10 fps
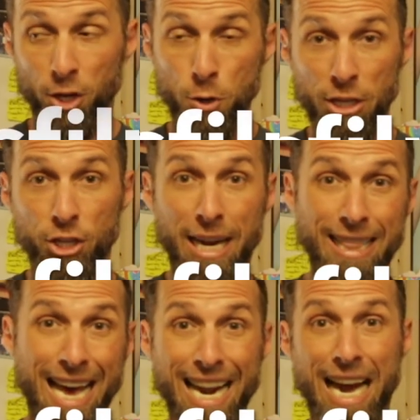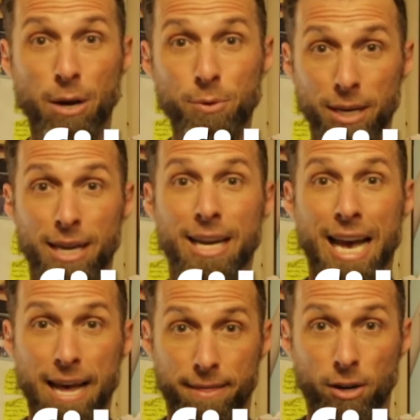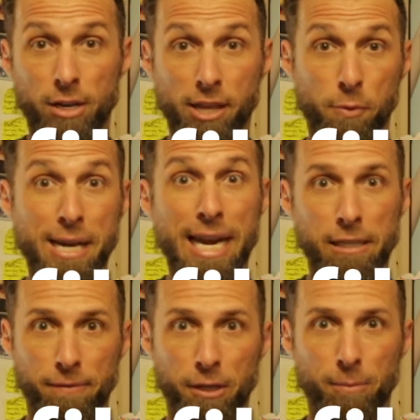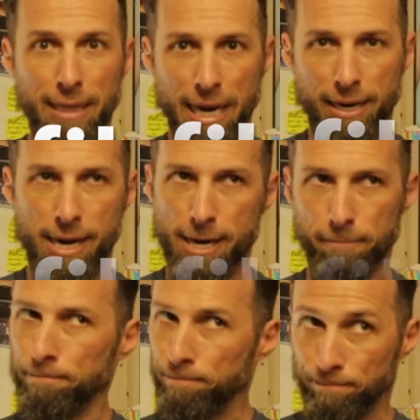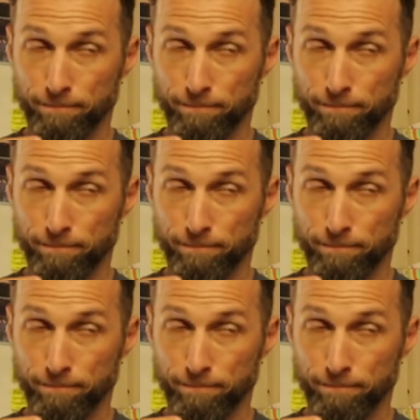You can check that out at 33daysfilm.com.